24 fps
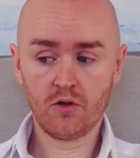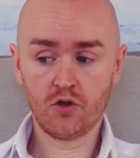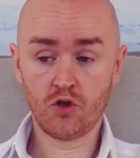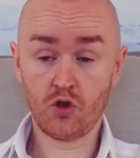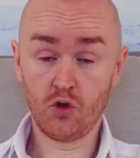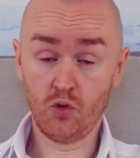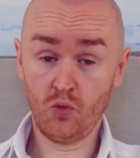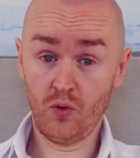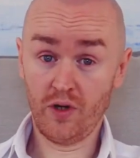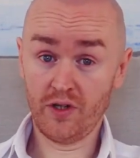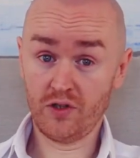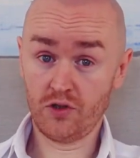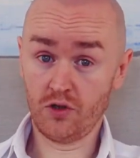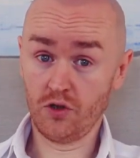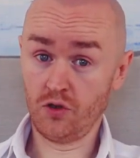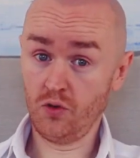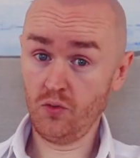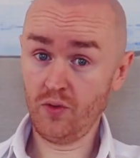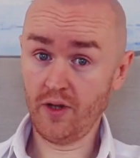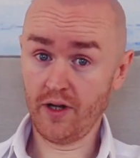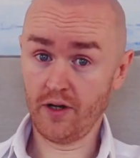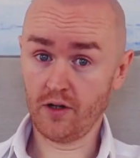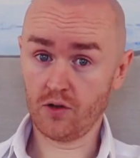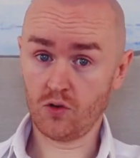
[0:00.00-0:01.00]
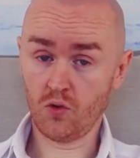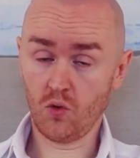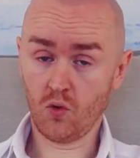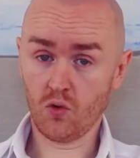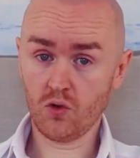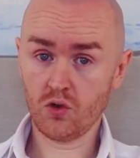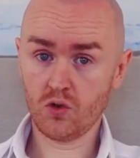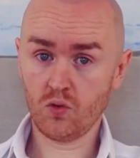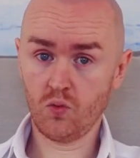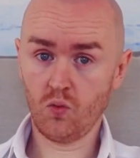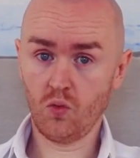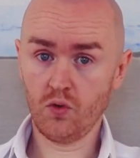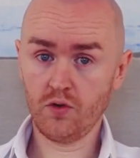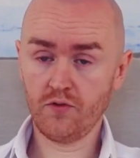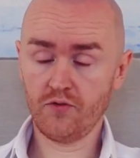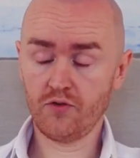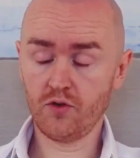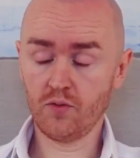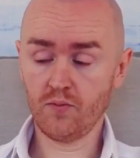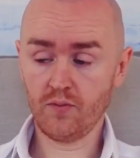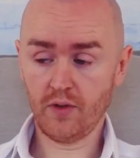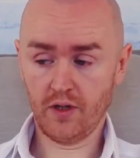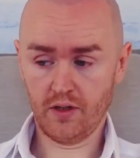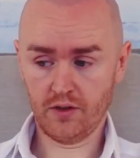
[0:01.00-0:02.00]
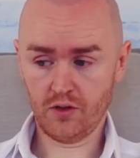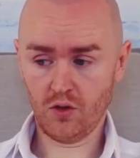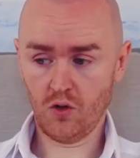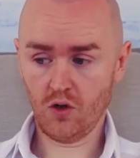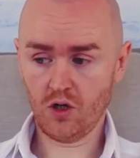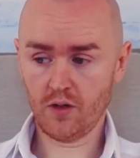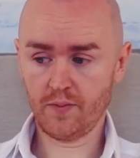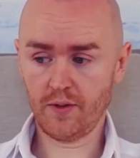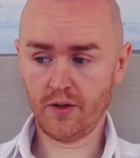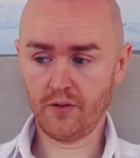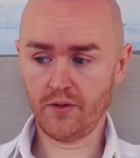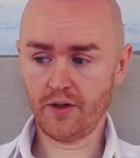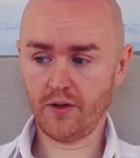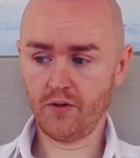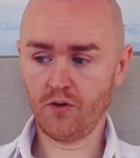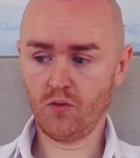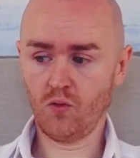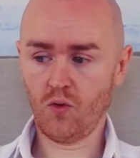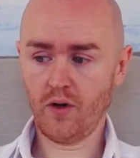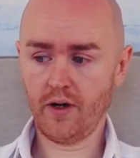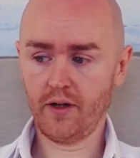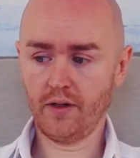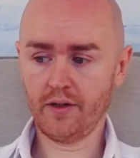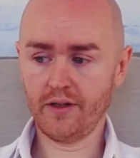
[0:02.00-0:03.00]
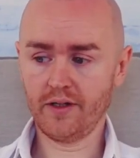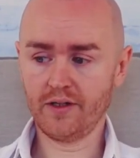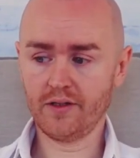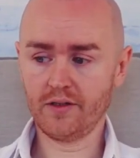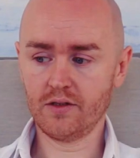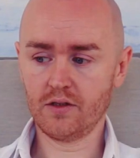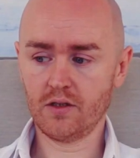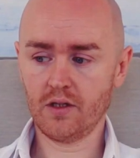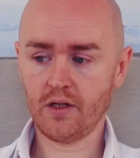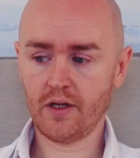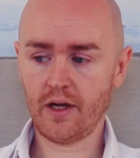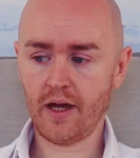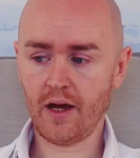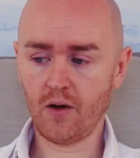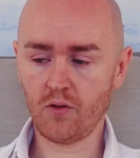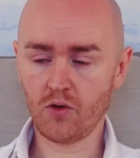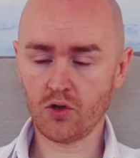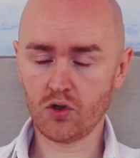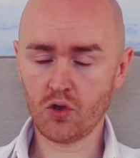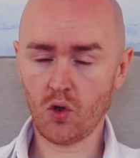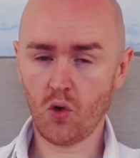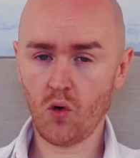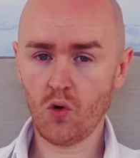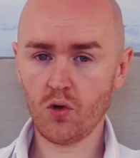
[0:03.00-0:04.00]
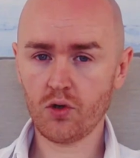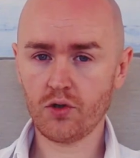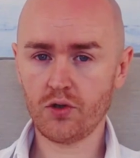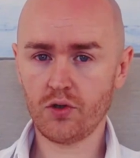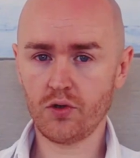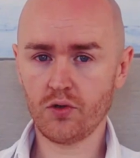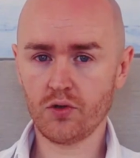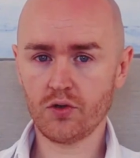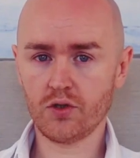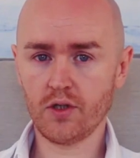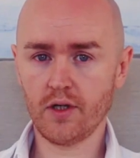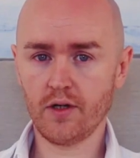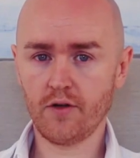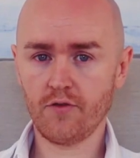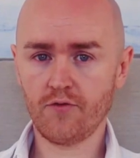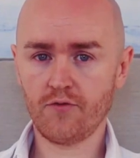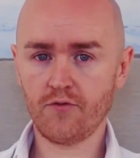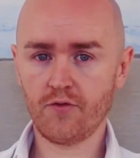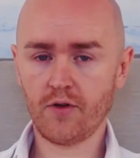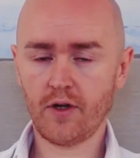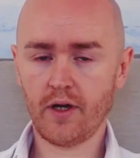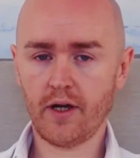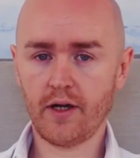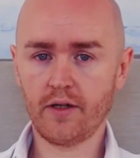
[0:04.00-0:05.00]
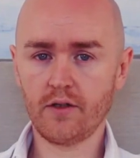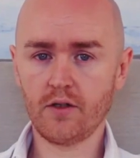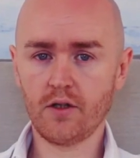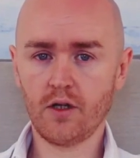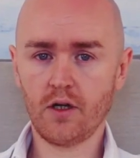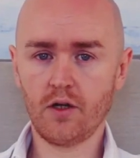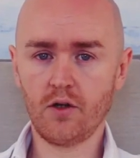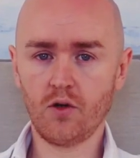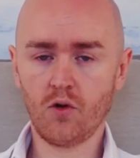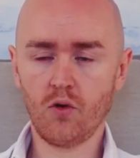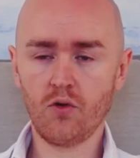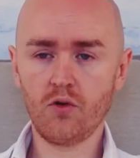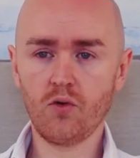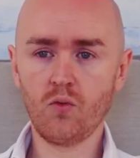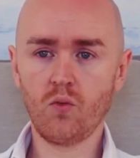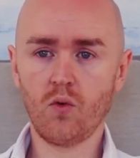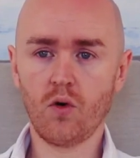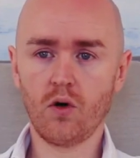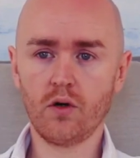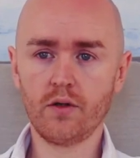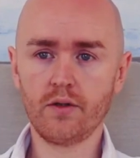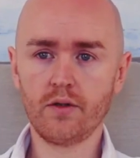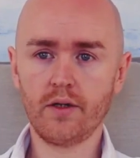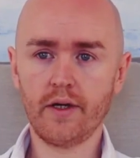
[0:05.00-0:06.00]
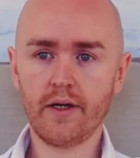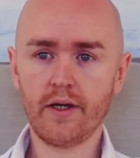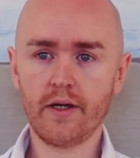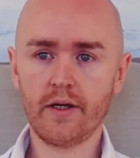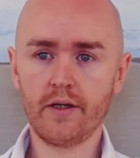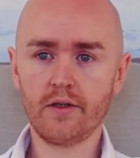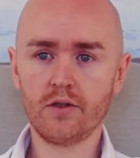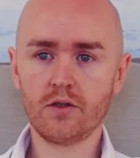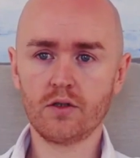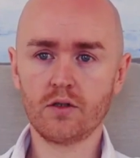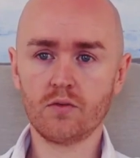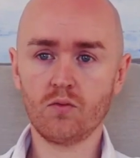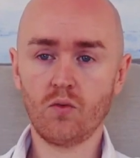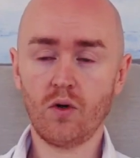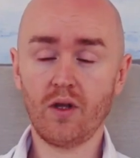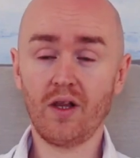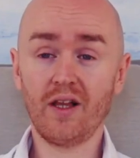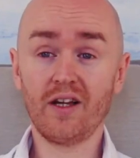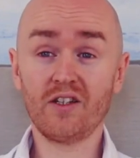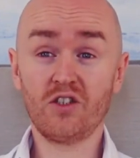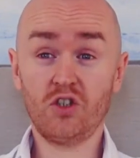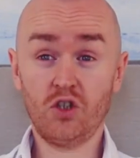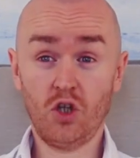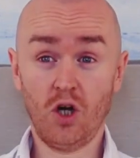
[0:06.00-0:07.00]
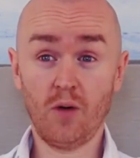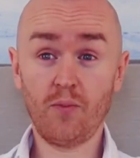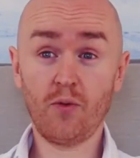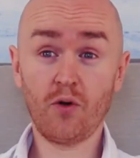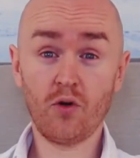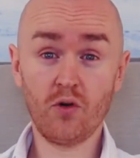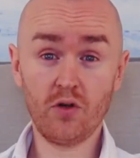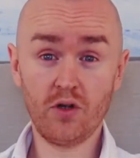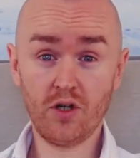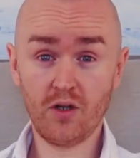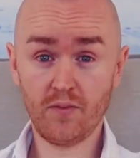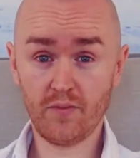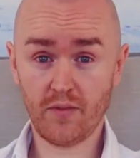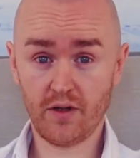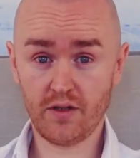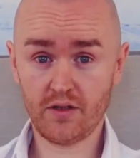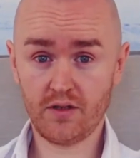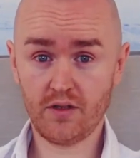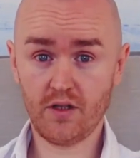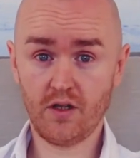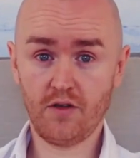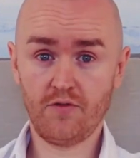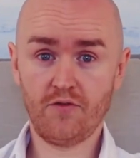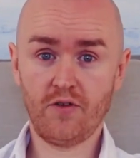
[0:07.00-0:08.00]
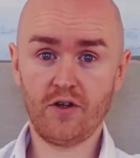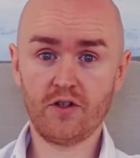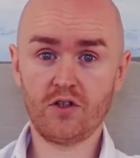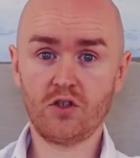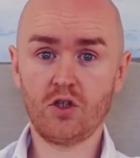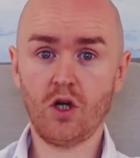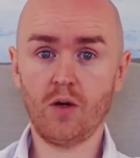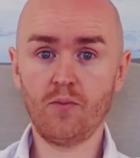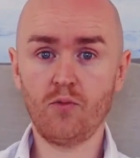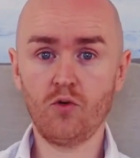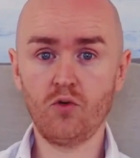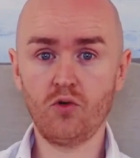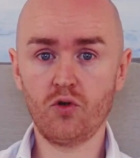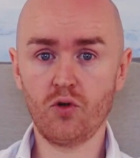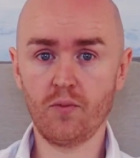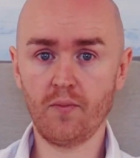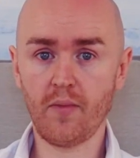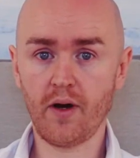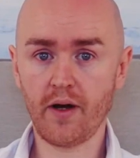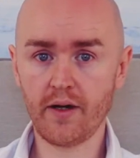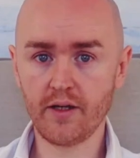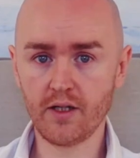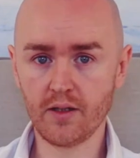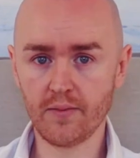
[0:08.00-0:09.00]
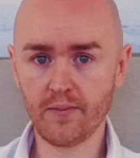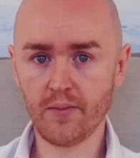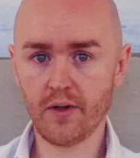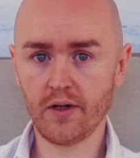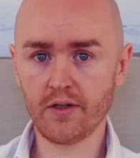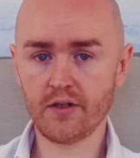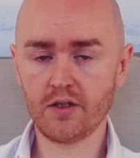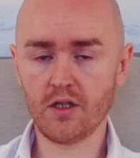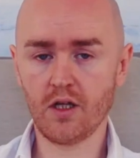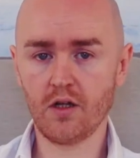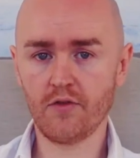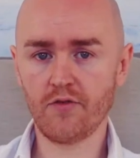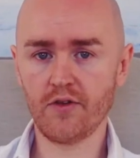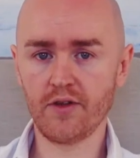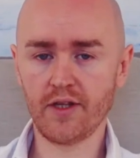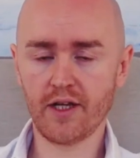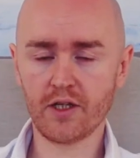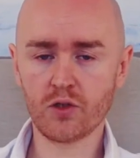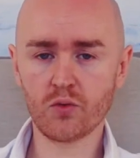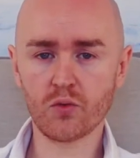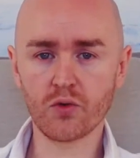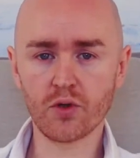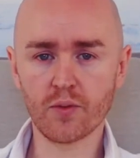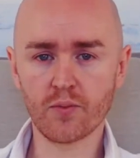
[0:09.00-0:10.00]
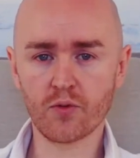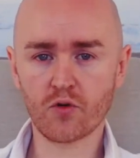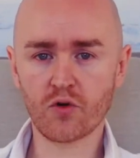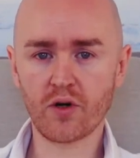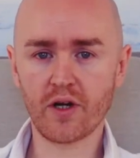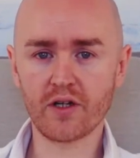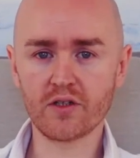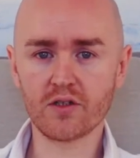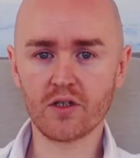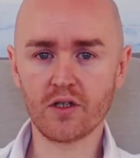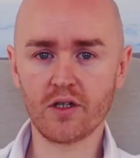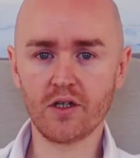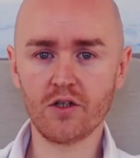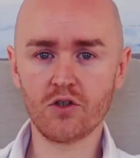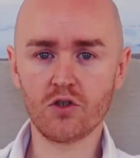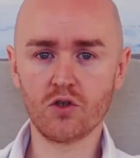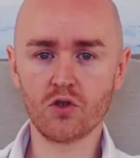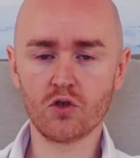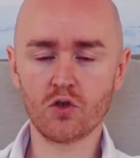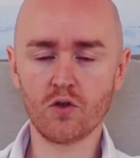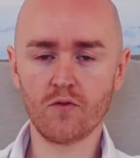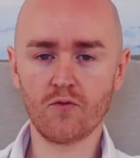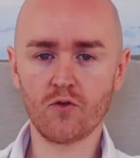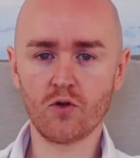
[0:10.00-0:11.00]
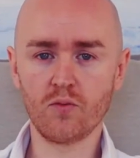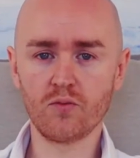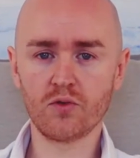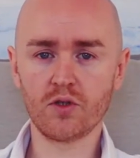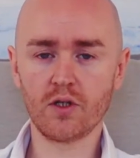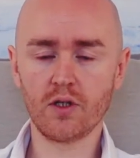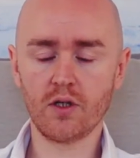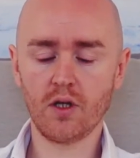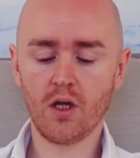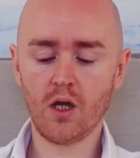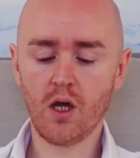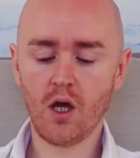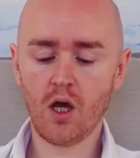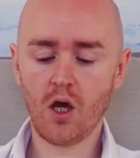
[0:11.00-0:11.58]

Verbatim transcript: Two ways to do that, of course. One of them I'll talk about now in a while is how you talk to yourself. And another one is, well, I stop hurting myself. I stop undermining myself. And that's where the procrastination stuff comes in.